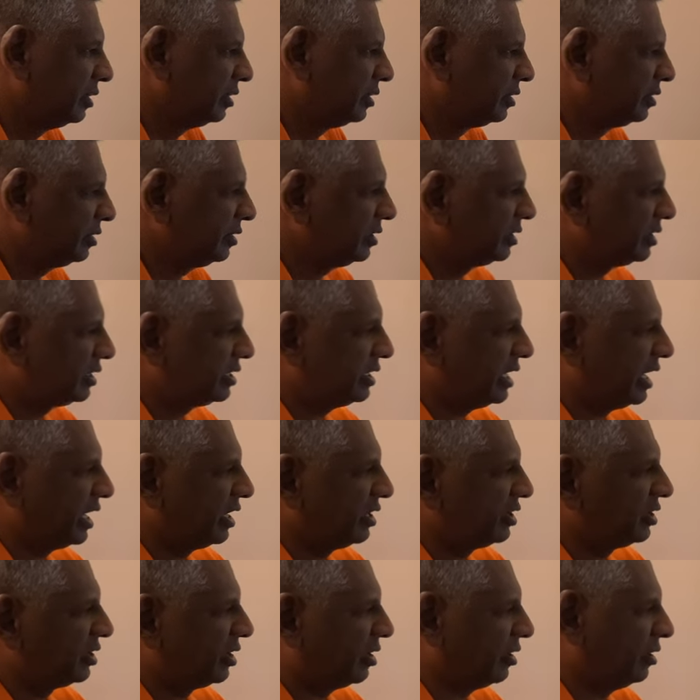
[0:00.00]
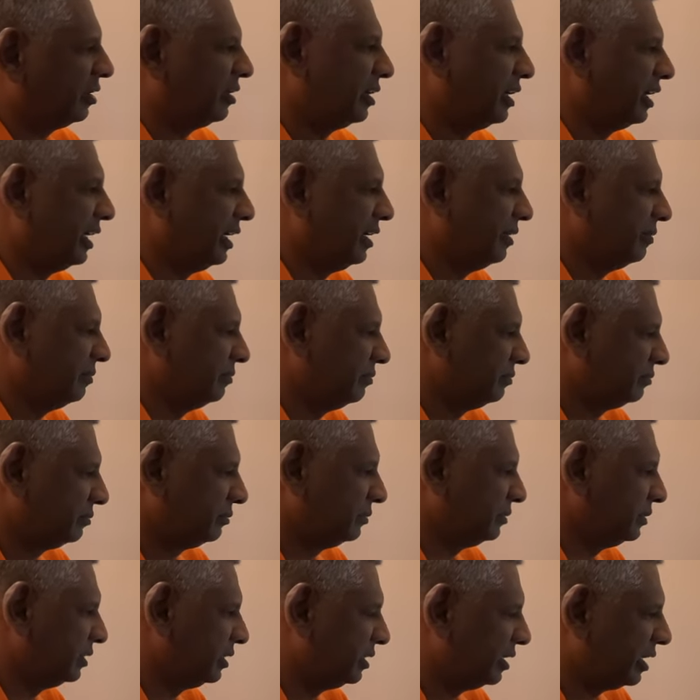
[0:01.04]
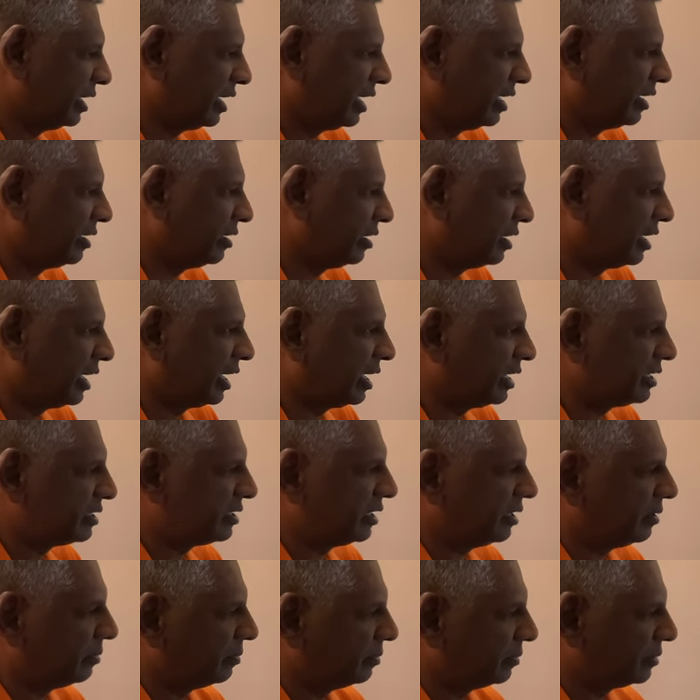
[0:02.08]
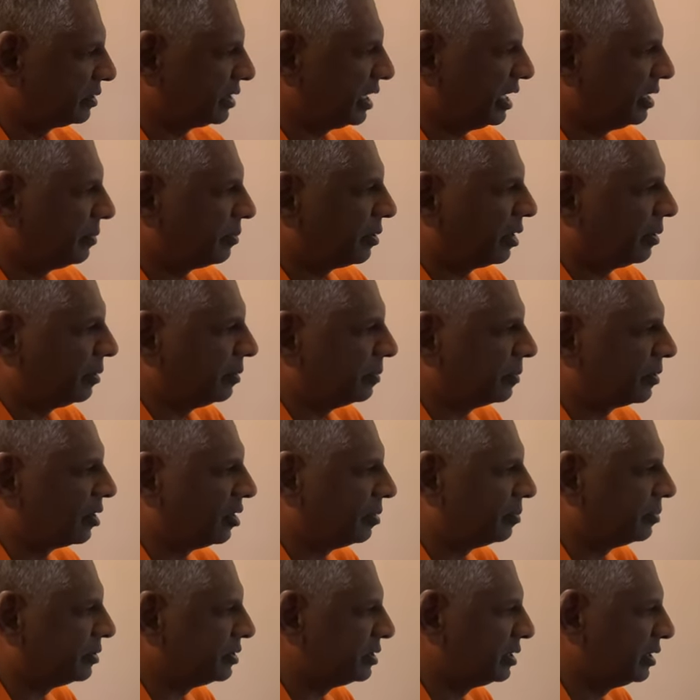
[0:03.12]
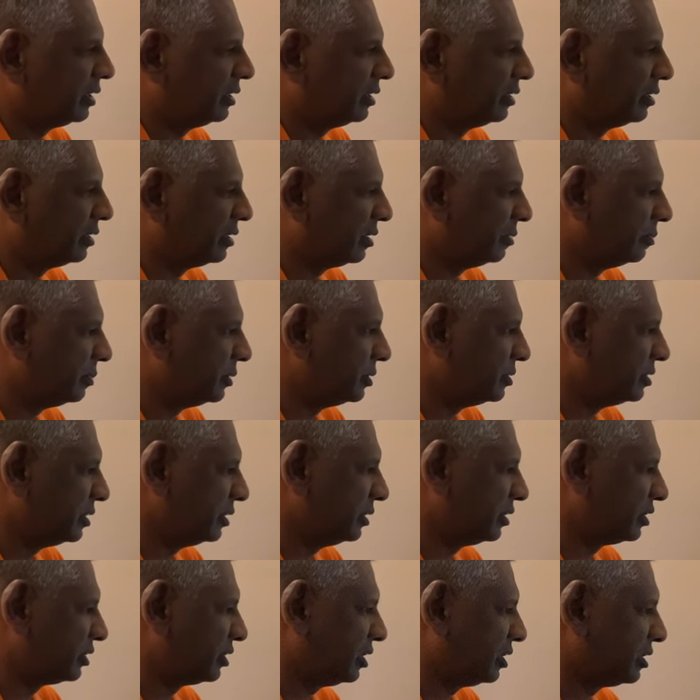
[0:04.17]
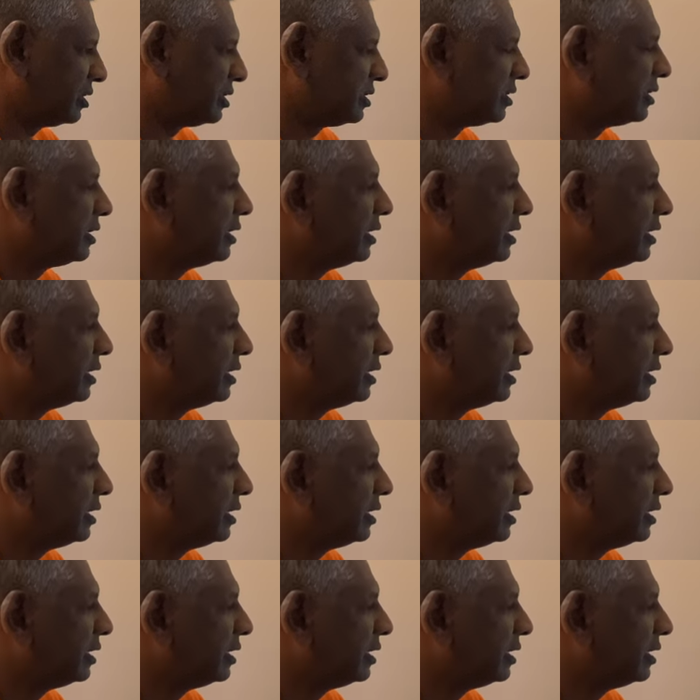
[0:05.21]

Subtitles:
This is the second shot again. Again, like I said, slight problem composing the shots.